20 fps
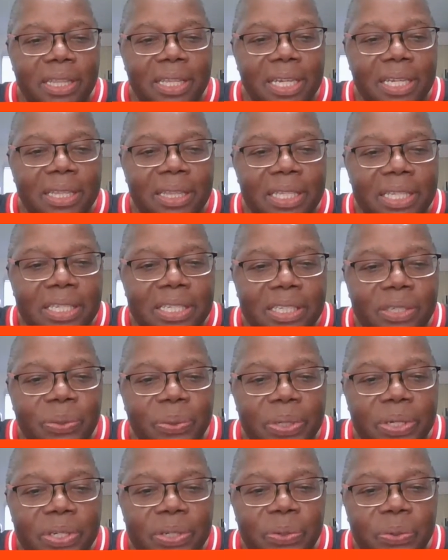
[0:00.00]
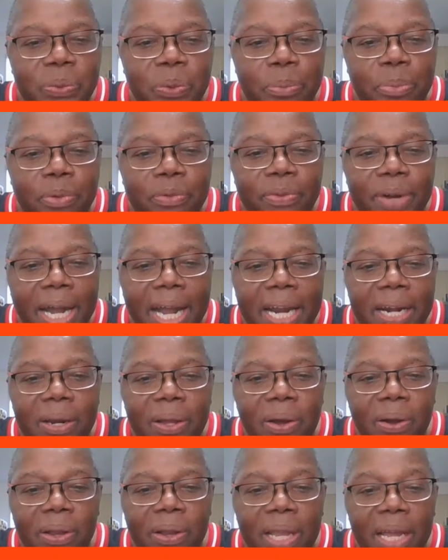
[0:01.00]
think these critters will provide
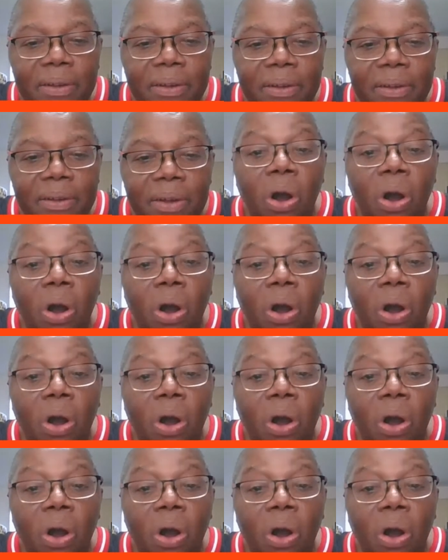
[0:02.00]
long life.